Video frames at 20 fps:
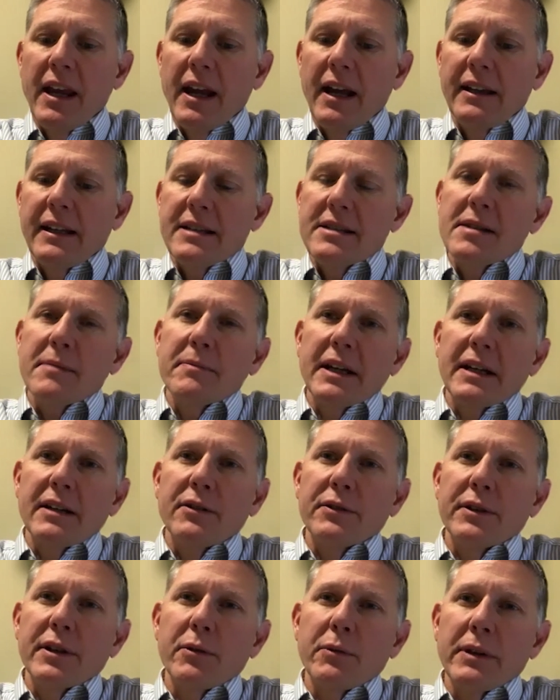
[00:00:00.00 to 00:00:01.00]
And that's something I
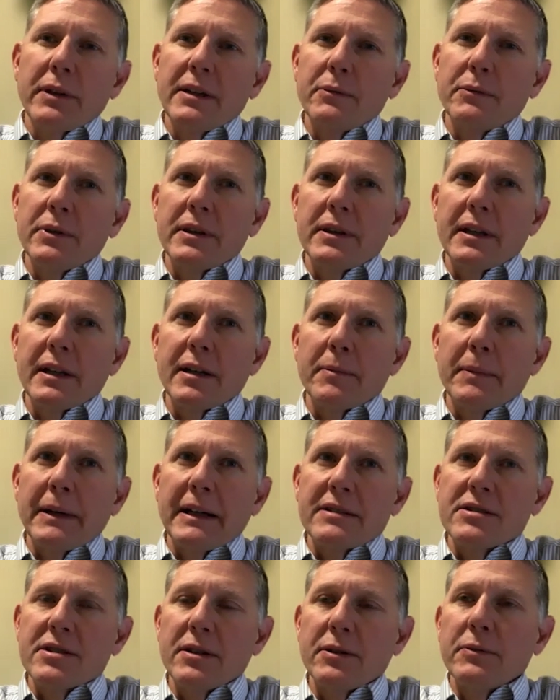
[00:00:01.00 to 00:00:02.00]
don't think we think
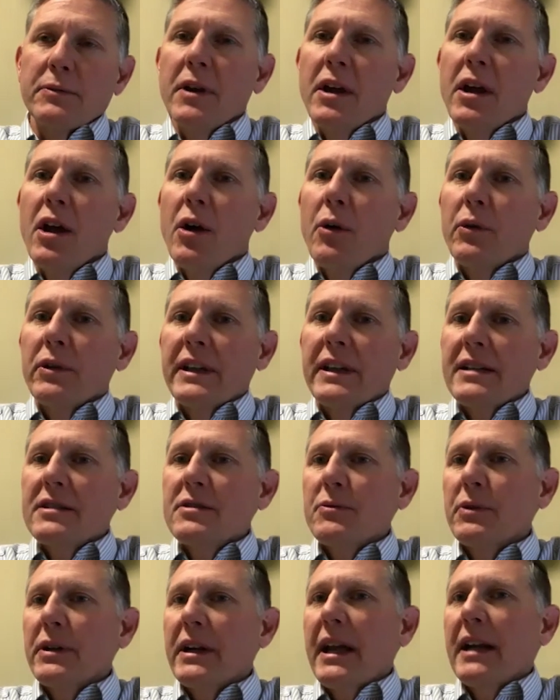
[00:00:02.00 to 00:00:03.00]
about. So when
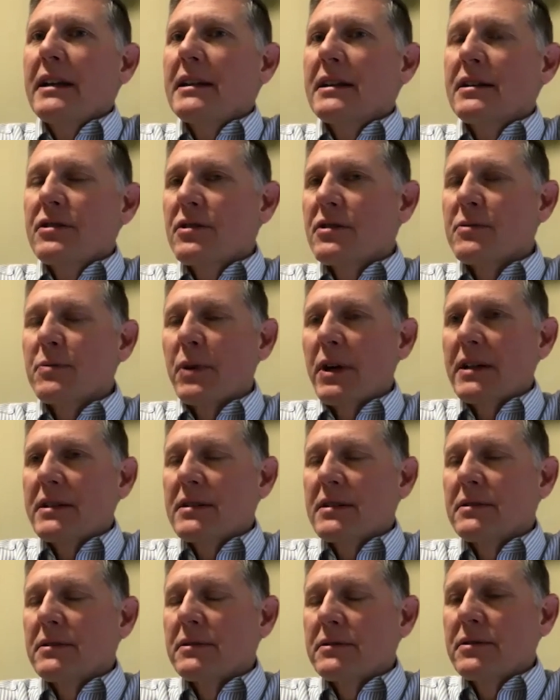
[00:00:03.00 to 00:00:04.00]
any issue is brought
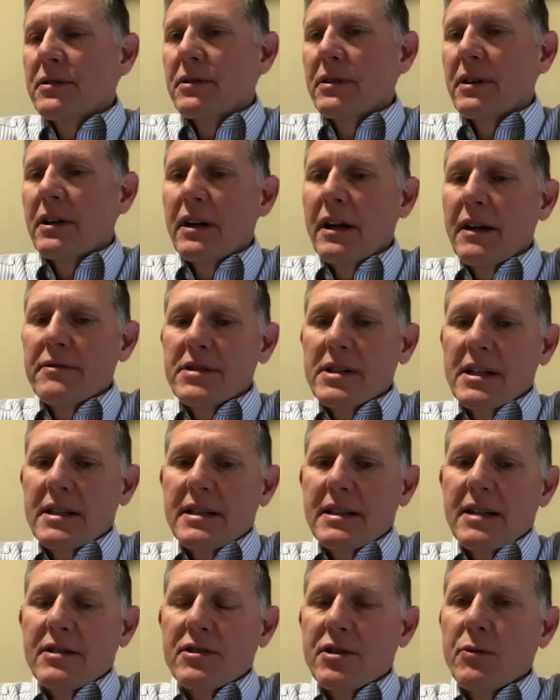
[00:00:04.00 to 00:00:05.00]
to our office
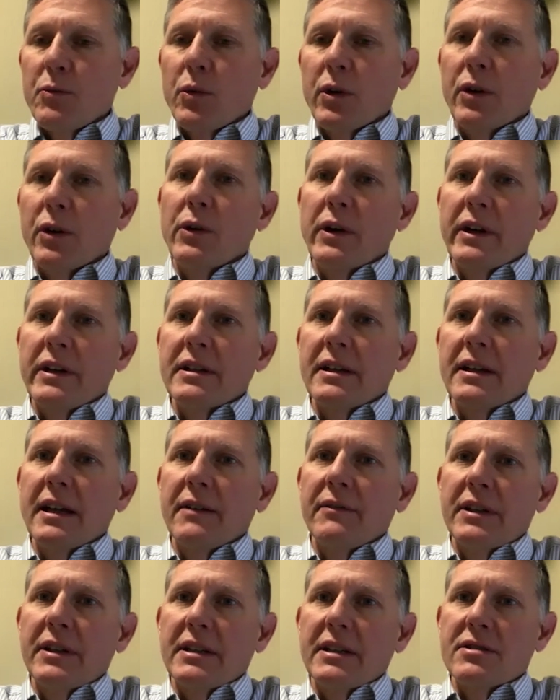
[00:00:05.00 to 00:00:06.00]
attention, we're going to
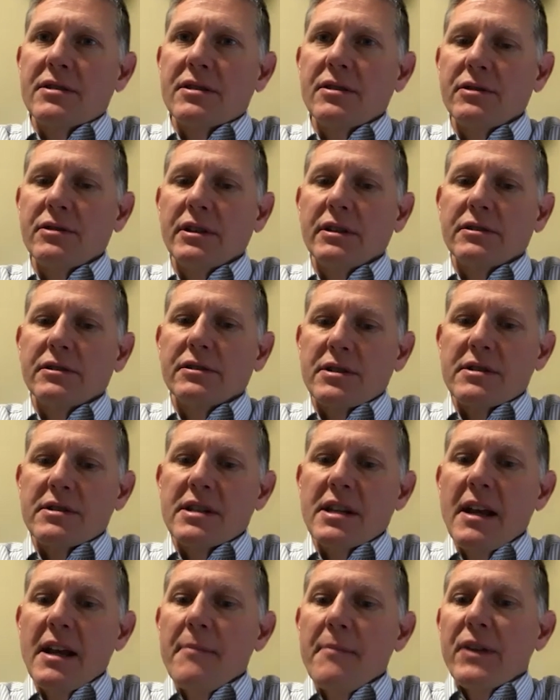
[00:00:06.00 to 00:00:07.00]
give it its due
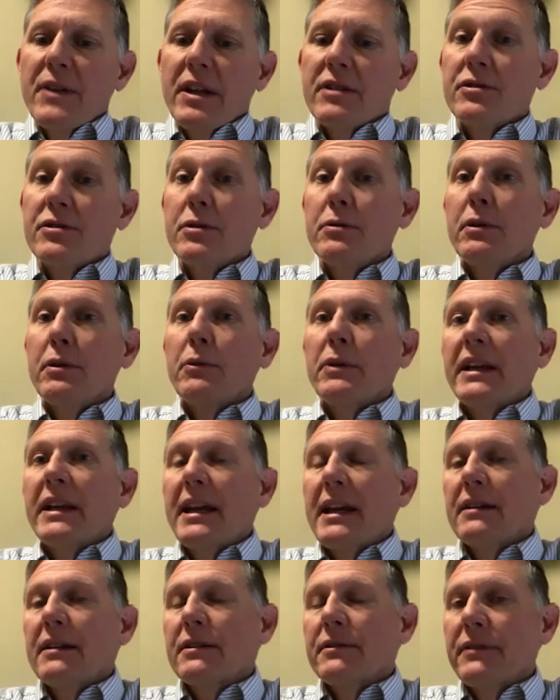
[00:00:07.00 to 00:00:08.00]
diligence, do what we
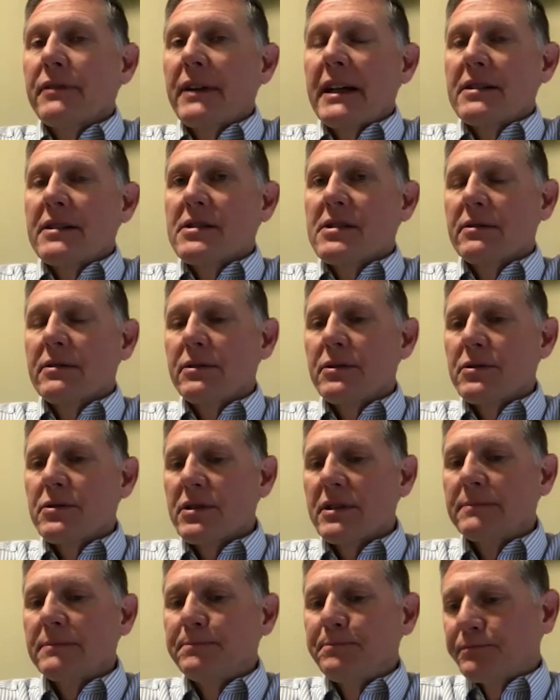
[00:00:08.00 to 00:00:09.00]
can to find a
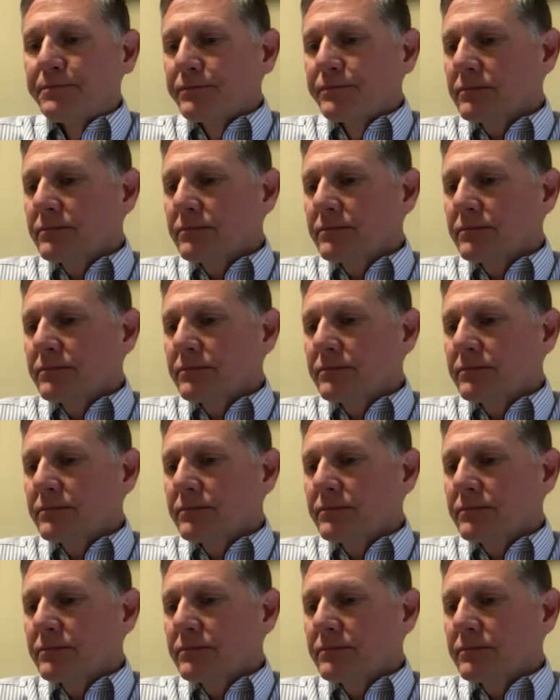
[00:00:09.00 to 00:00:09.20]
solution.